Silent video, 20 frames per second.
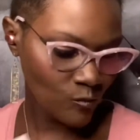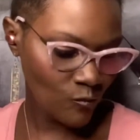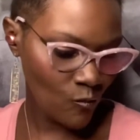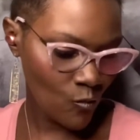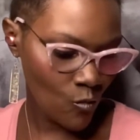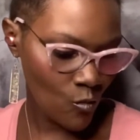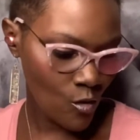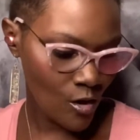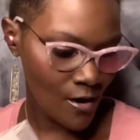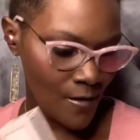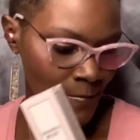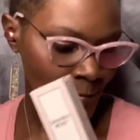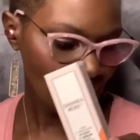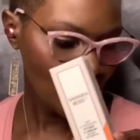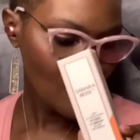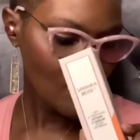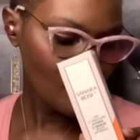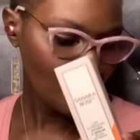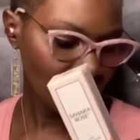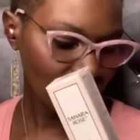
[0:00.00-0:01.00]
for
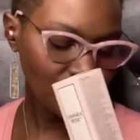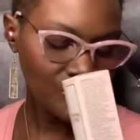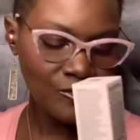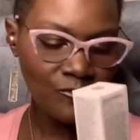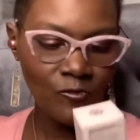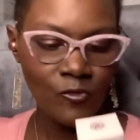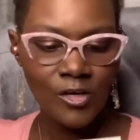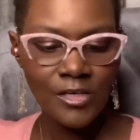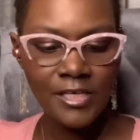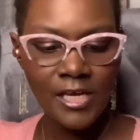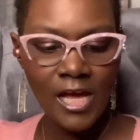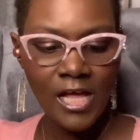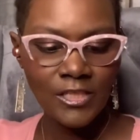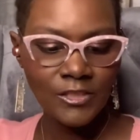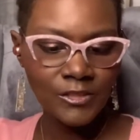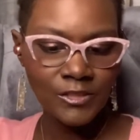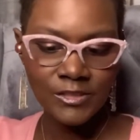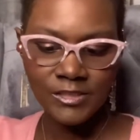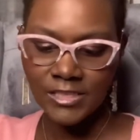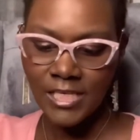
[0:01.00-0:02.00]

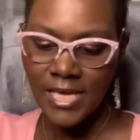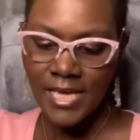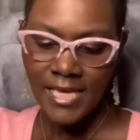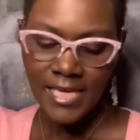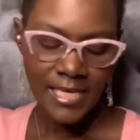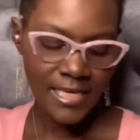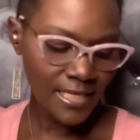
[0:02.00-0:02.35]
$54.